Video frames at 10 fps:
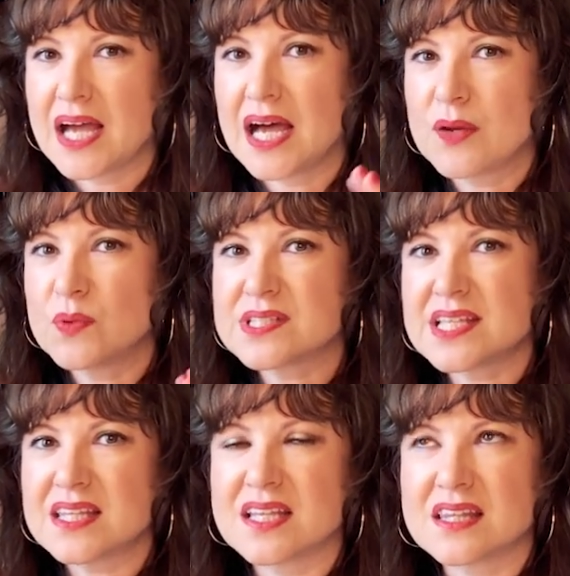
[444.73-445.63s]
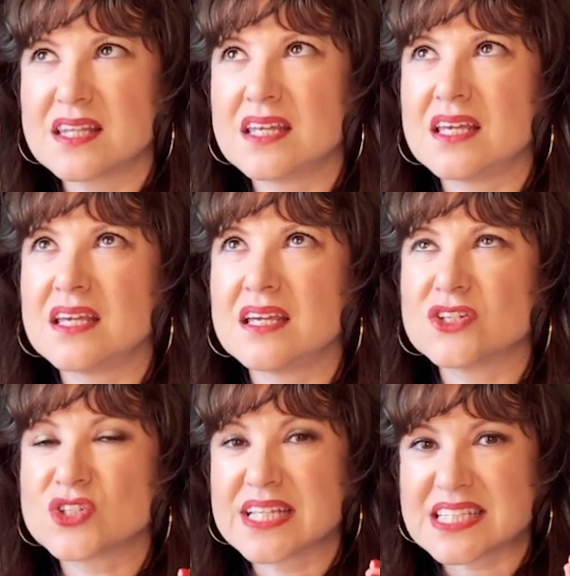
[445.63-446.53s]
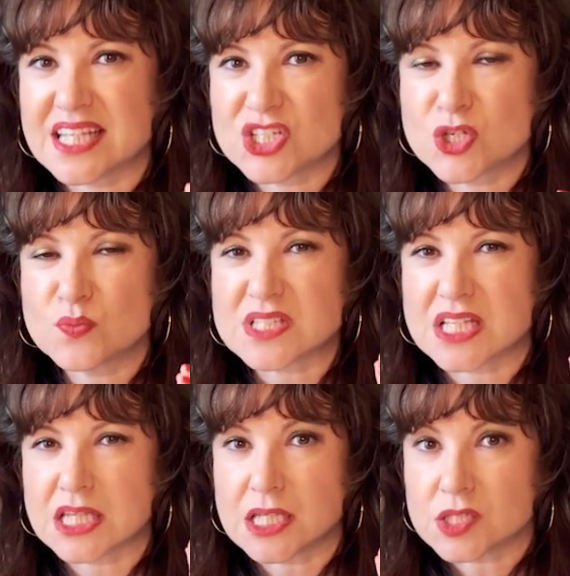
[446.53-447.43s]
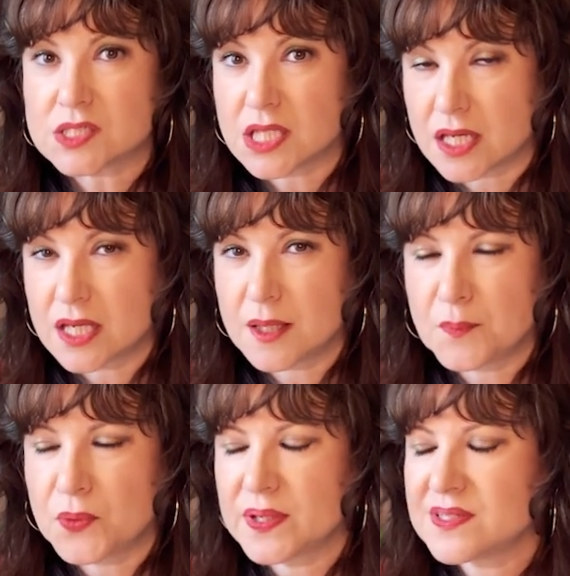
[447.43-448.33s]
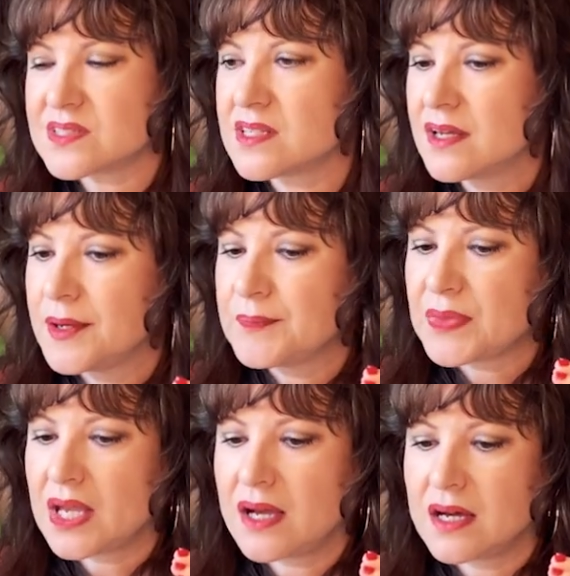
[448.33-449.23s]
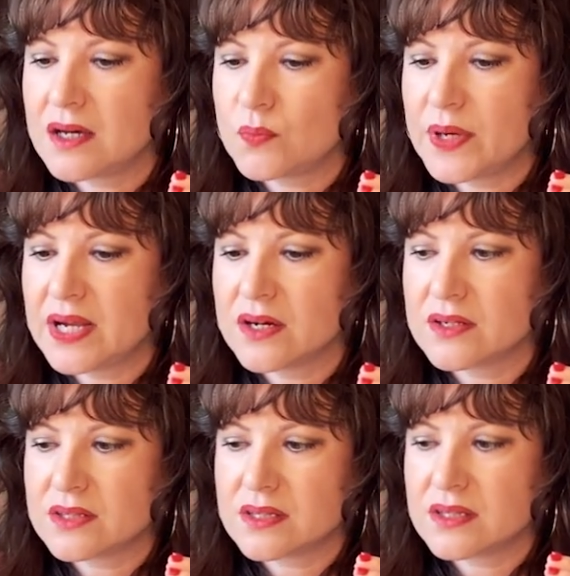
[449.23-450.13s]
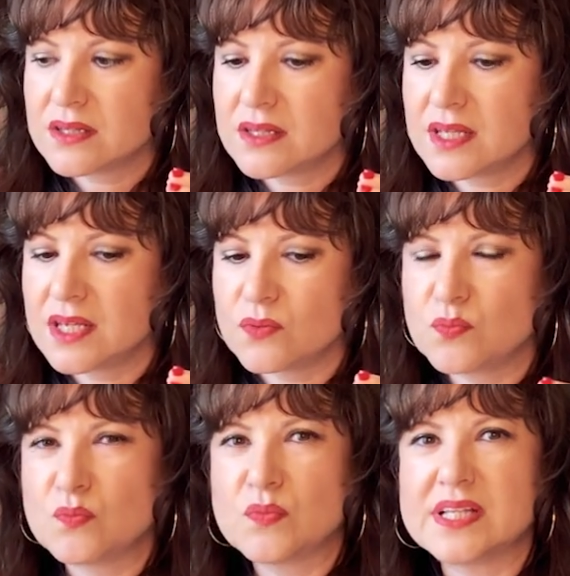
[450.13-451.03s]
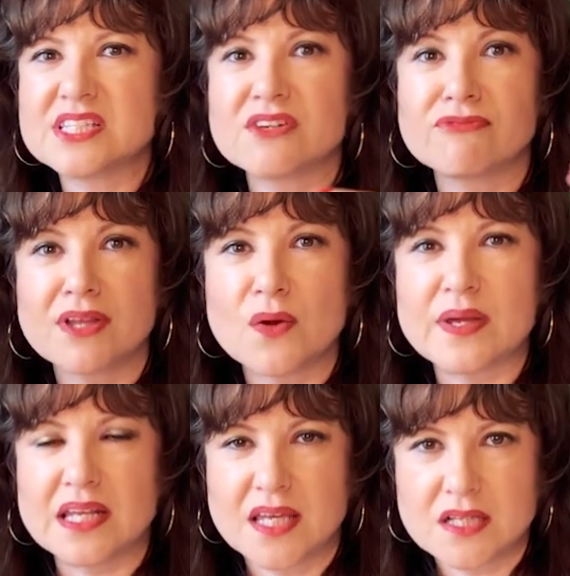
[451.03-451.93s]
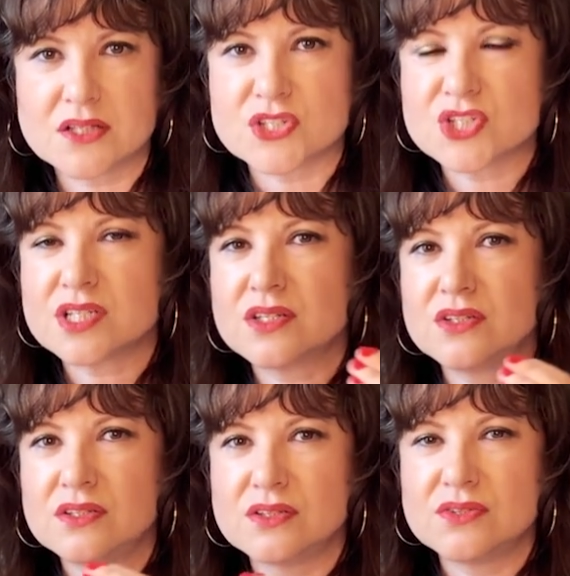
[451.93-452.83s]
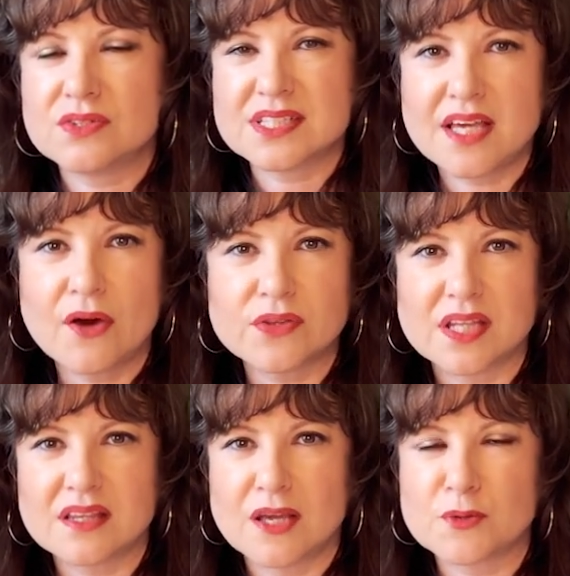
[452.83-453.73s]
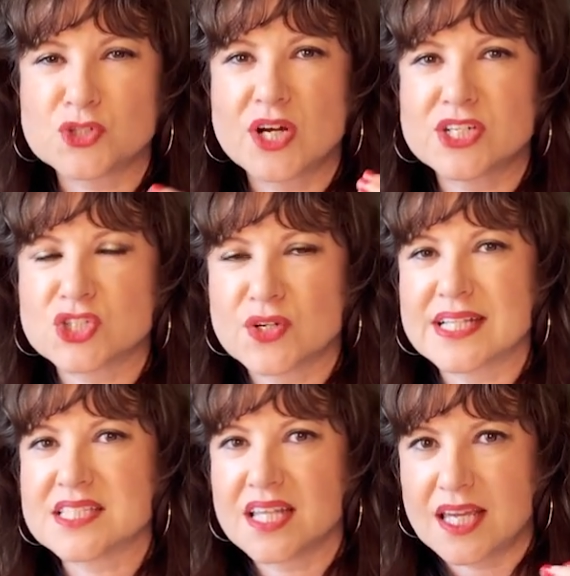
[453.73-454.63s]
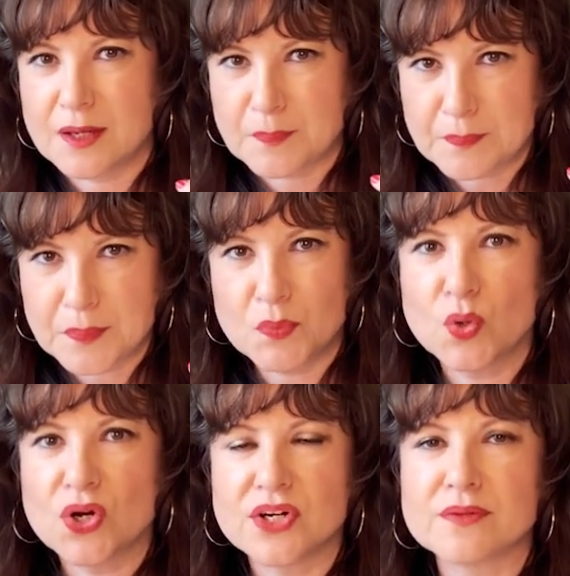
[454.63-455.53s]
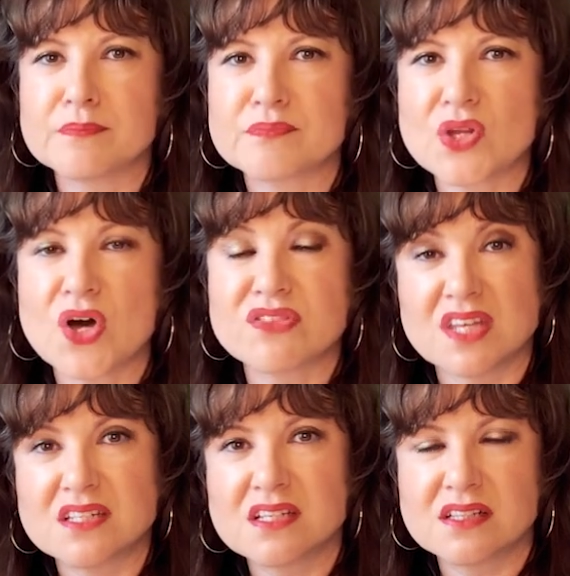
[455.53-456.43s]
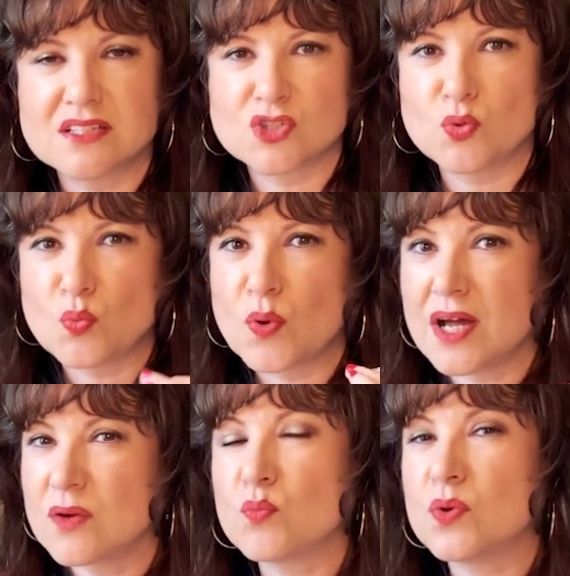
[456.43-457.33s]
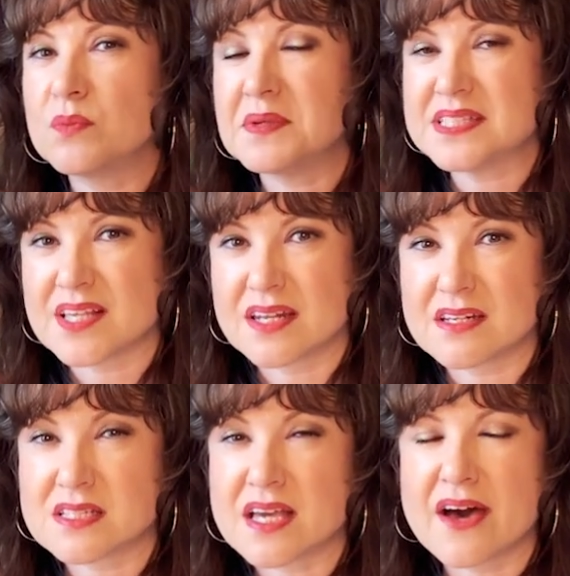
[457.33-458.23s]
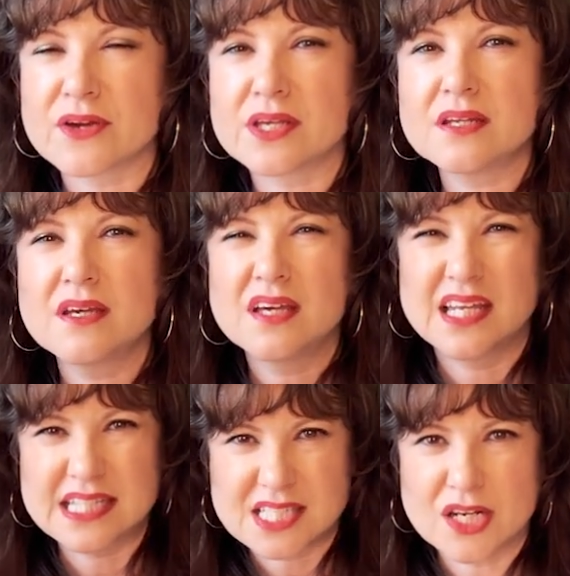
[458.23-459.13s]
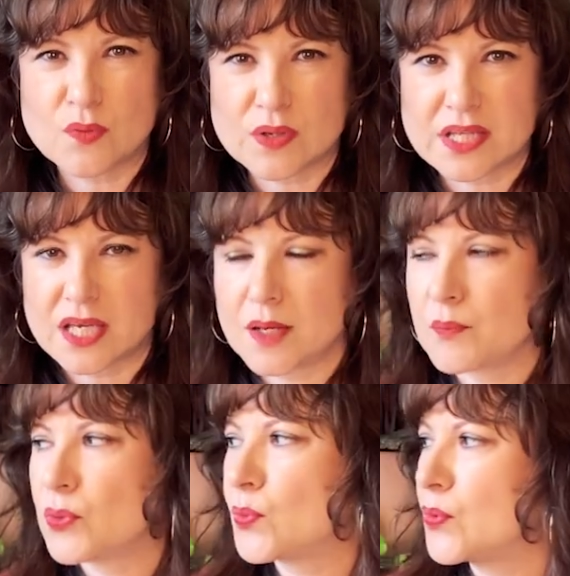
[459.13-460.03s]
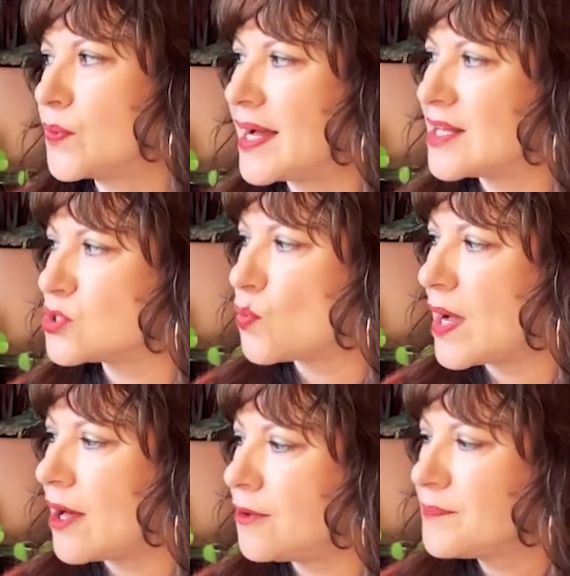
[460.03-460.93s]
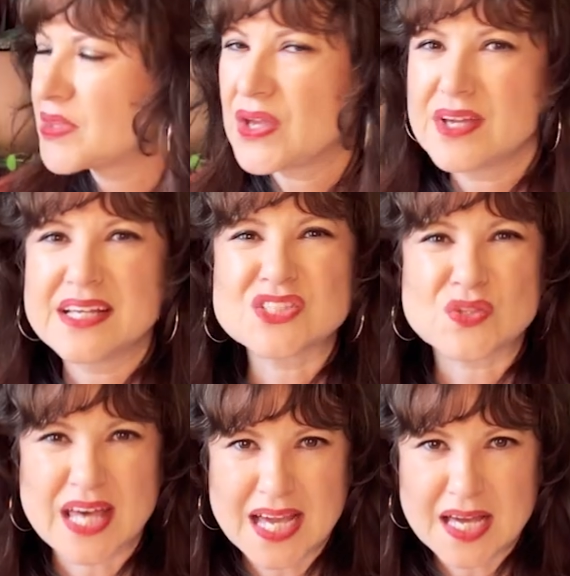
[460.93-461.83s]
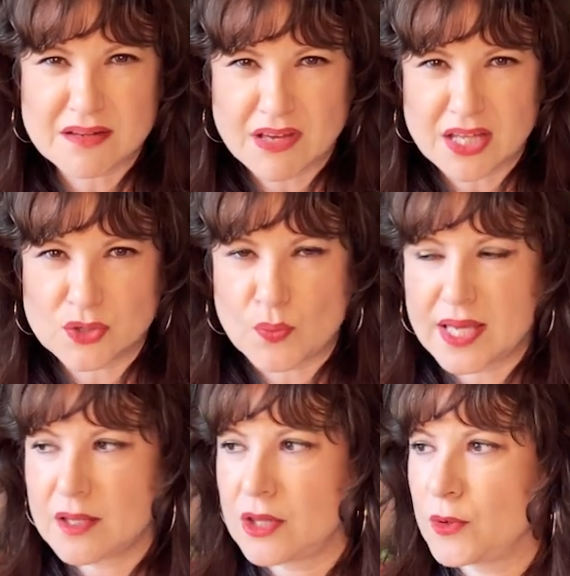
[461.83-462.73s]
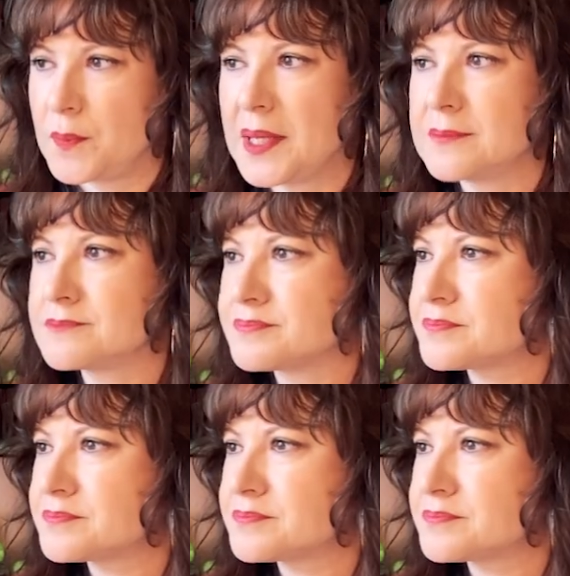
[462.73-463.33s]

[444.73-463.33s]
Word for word: I will say that the translation was a little clunky in points, where it didn't flow in English. You could tell that they were trying to translate more authentically to what would be said in Italian, and it didn't really come through as well. So that kind of got in the way a little bit.